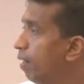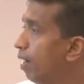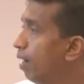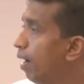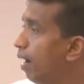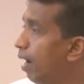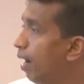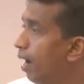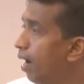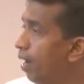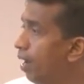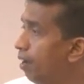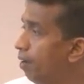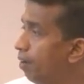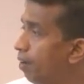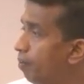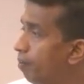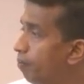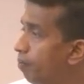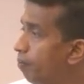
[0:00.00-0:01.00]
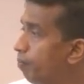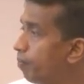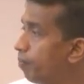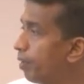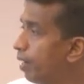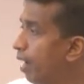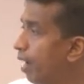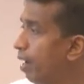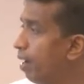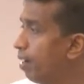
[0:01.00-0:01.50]
And
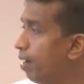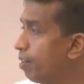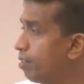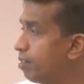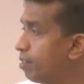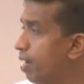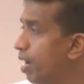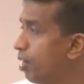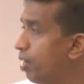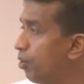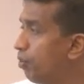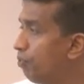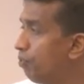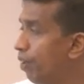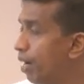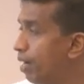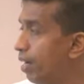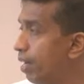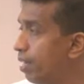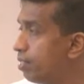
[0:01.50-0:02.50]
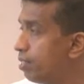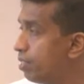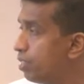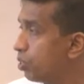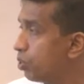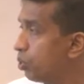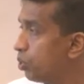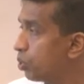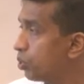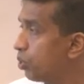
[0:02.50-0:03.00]
an understanding of finance
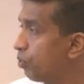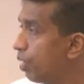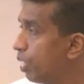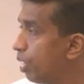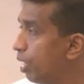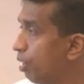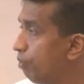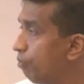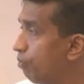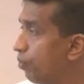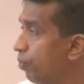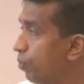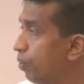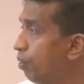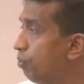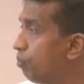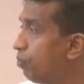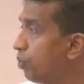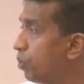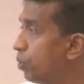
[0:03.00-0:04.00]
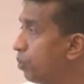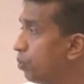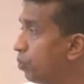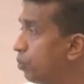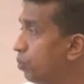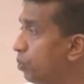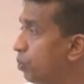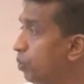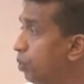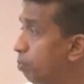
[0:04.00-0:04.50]
is also very helpful for
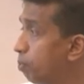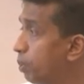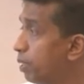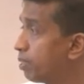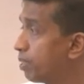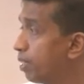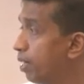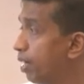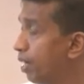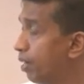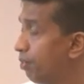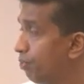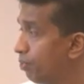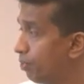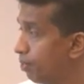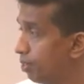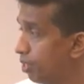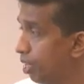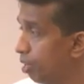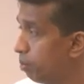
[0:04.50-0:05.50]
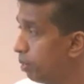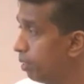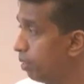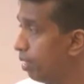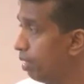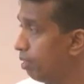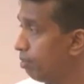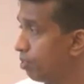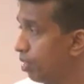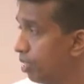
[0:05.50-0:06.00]
you, your personal life. Charmin
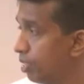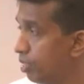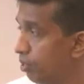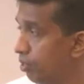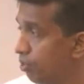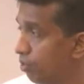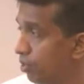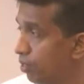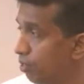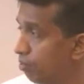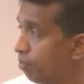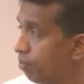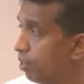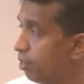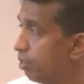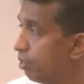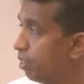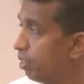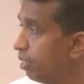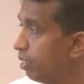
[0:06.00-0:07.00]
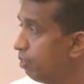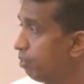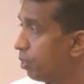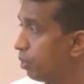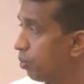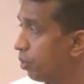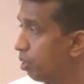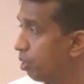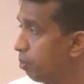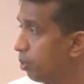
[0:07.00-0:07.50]
and Sanjeev, they were
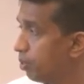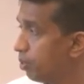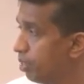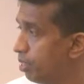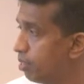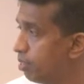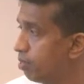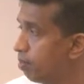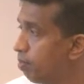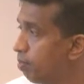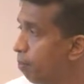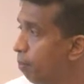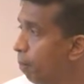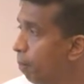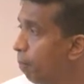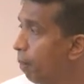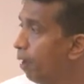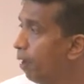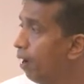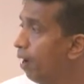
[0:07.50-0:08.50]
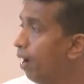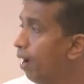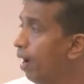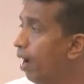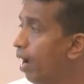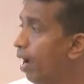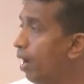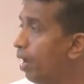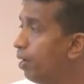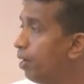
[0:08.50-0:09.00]
talking about this.
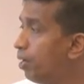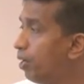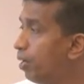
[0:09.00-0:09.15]
And